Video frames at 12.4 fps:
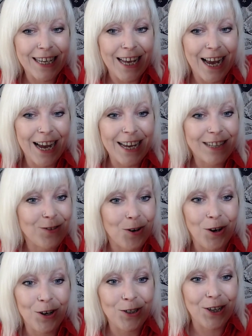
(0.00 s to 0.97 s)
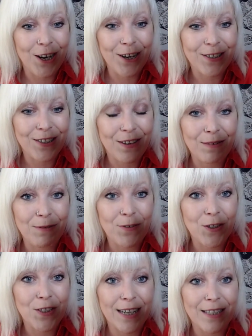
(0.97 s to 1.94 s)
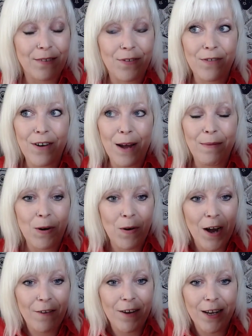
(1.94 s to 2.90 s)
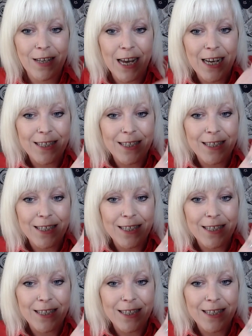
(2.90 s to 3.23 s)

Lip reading: Yeah, it's gorgeous. I think we've just had it for Aquarius.